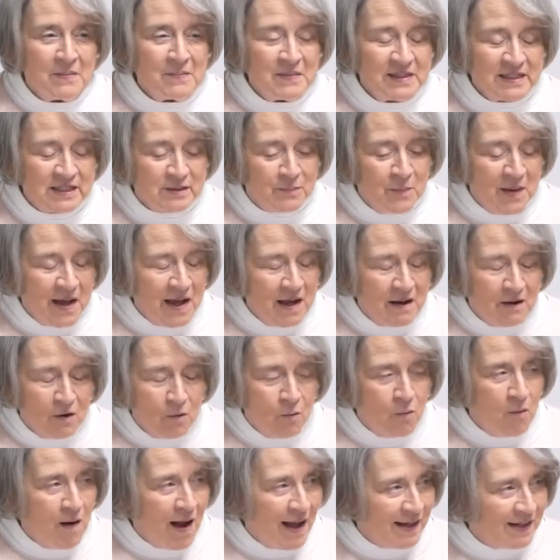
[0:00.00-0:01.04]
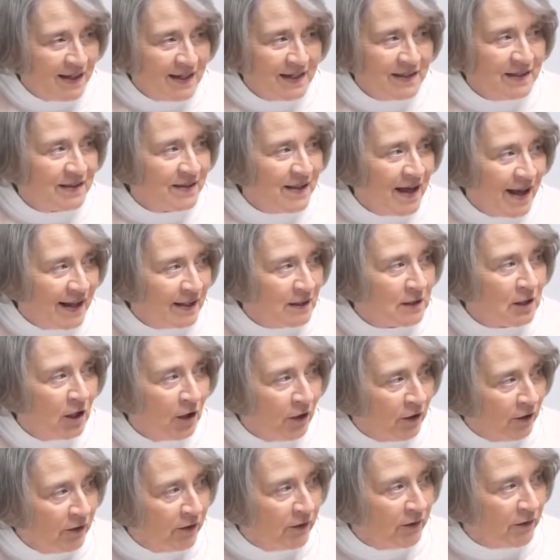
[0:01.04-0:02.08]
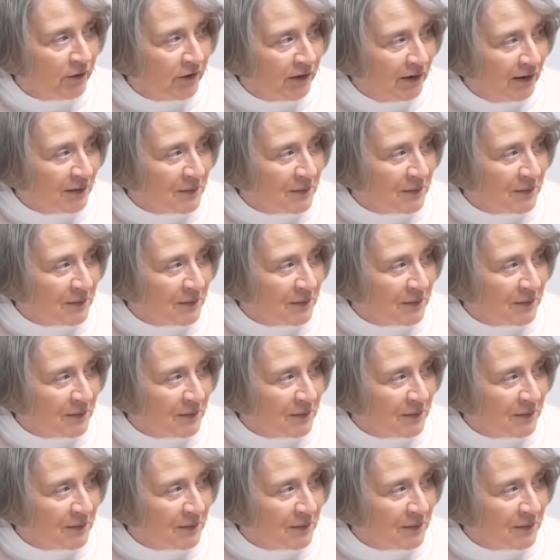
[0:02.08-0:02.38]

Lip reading: "Miss Bell, why didn't they learn?"